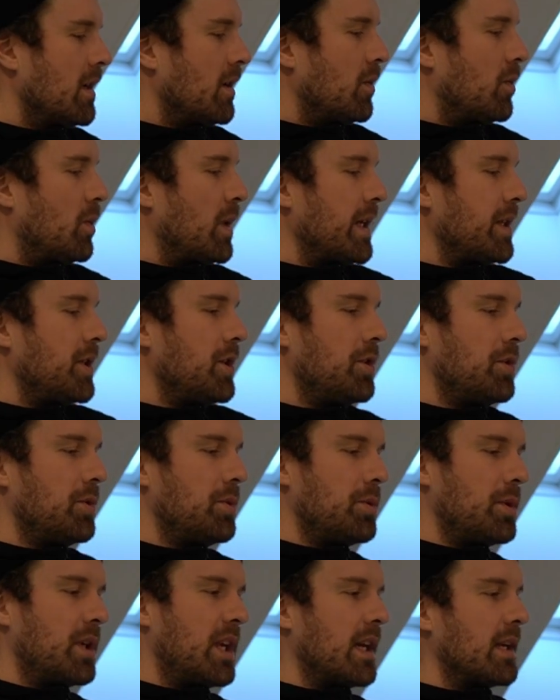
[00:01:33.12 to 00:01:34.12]
When
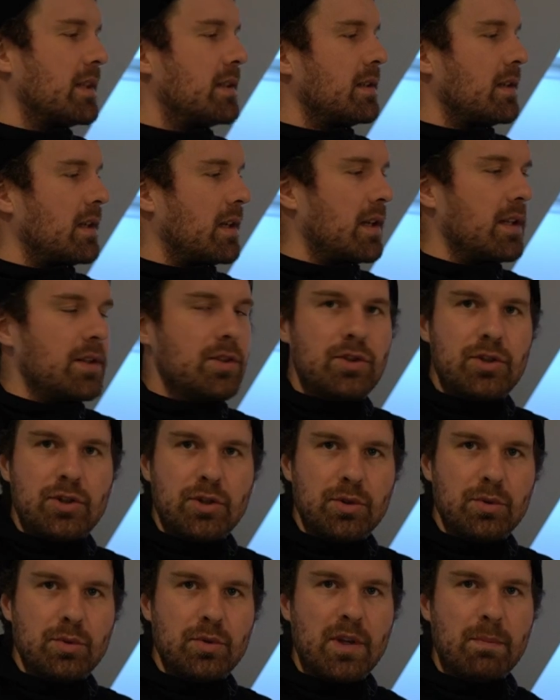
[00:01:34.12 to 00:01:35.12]
you get
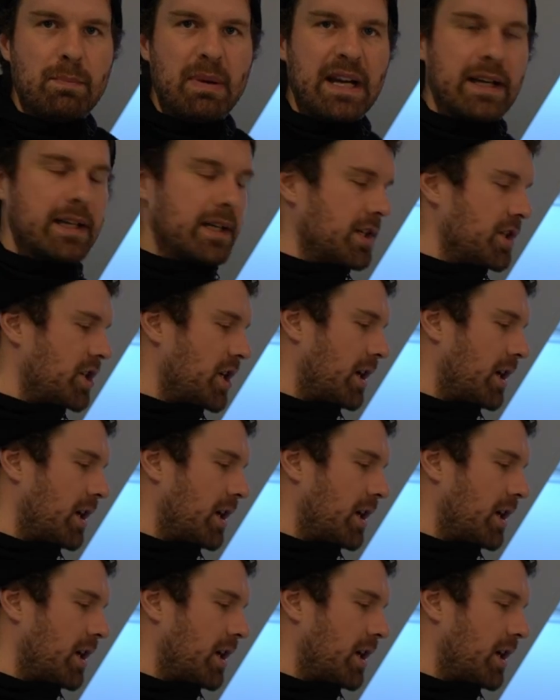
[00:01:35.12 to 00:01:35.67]
into the package